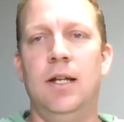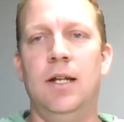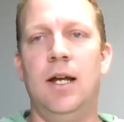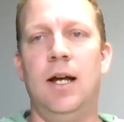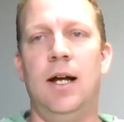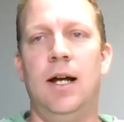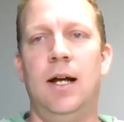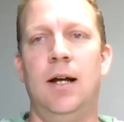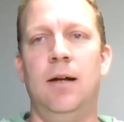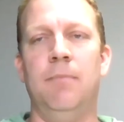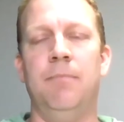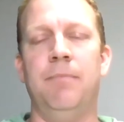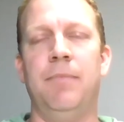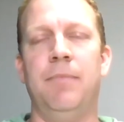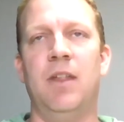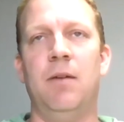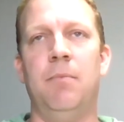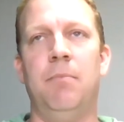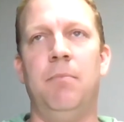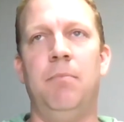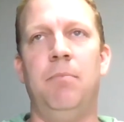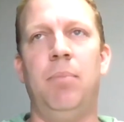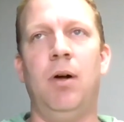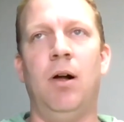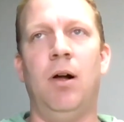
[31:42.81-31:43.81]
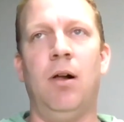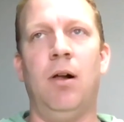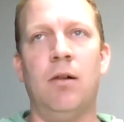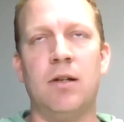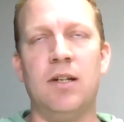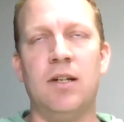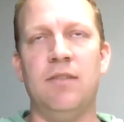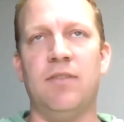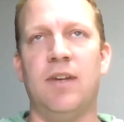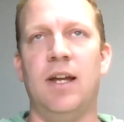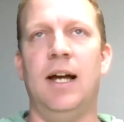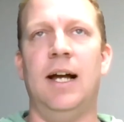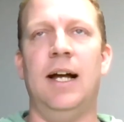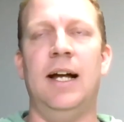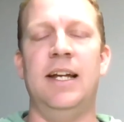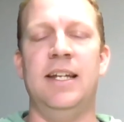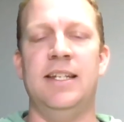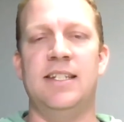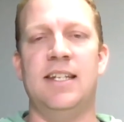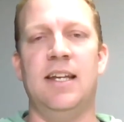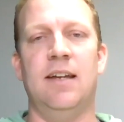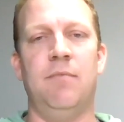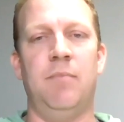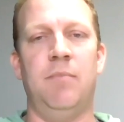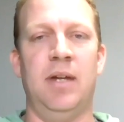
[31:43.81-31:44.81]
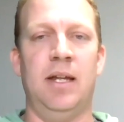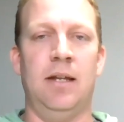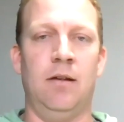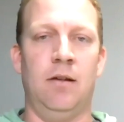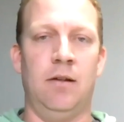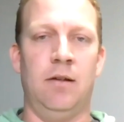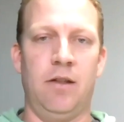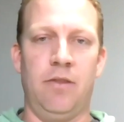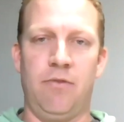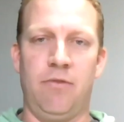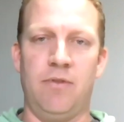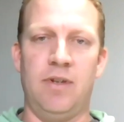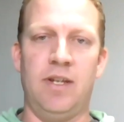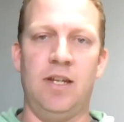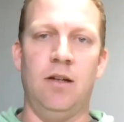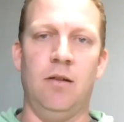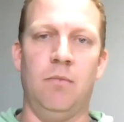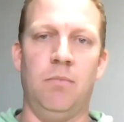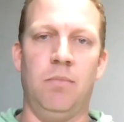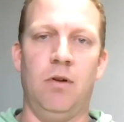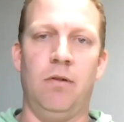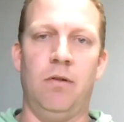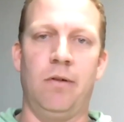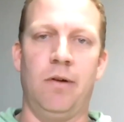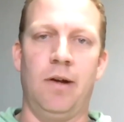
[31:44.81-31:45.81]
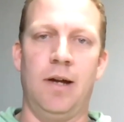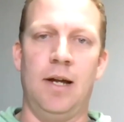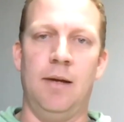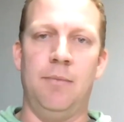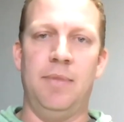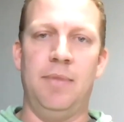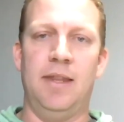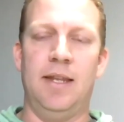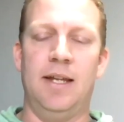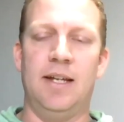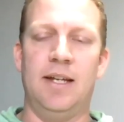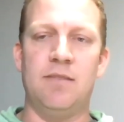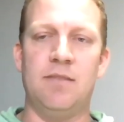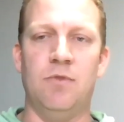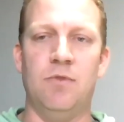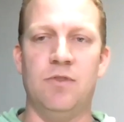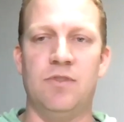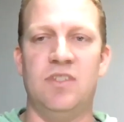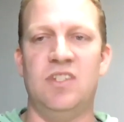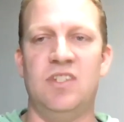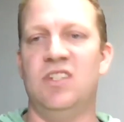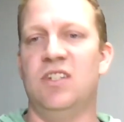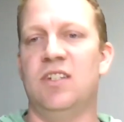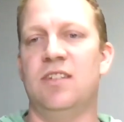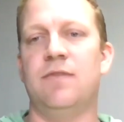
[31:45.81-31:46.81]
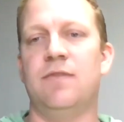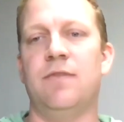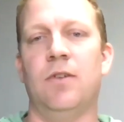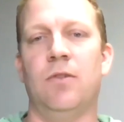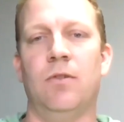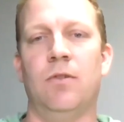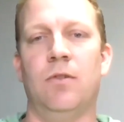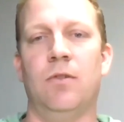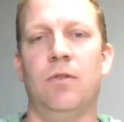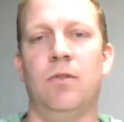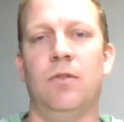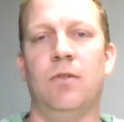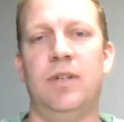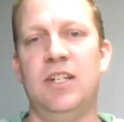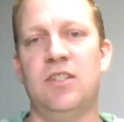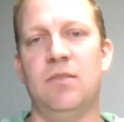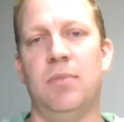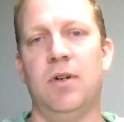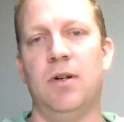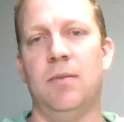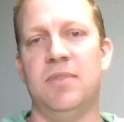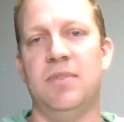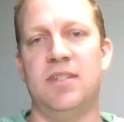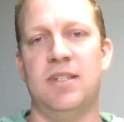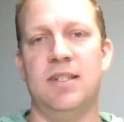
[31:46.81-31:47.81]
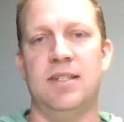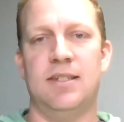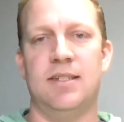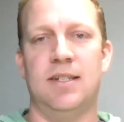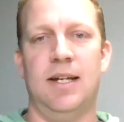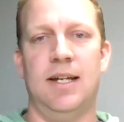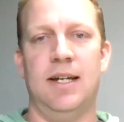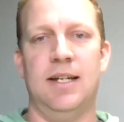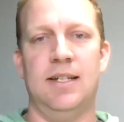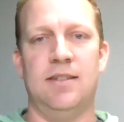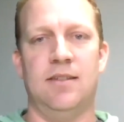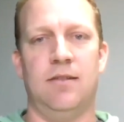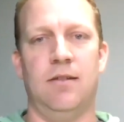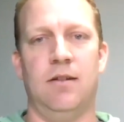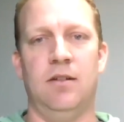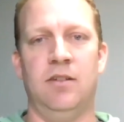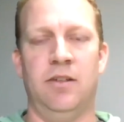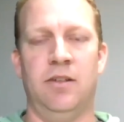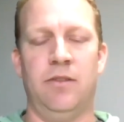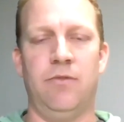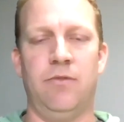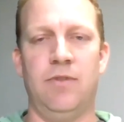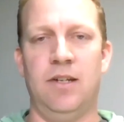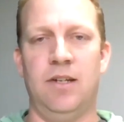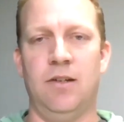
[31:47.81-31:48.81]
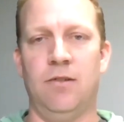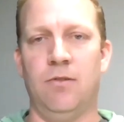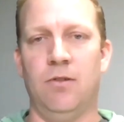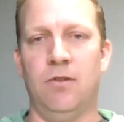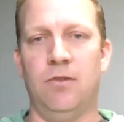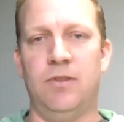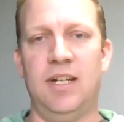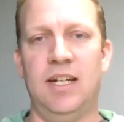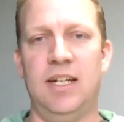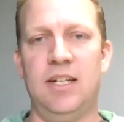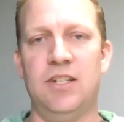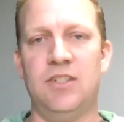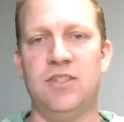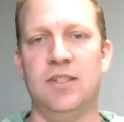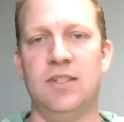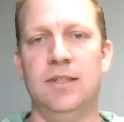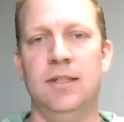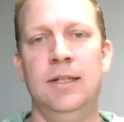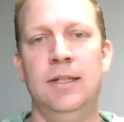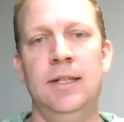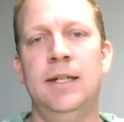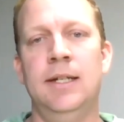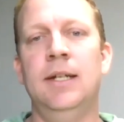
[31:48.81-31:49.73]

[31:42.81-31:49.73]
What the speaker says: The bulk of guys have been on a 3-year program, and that's mostly just for rotation purposes, guys that are on a 3-year rotation.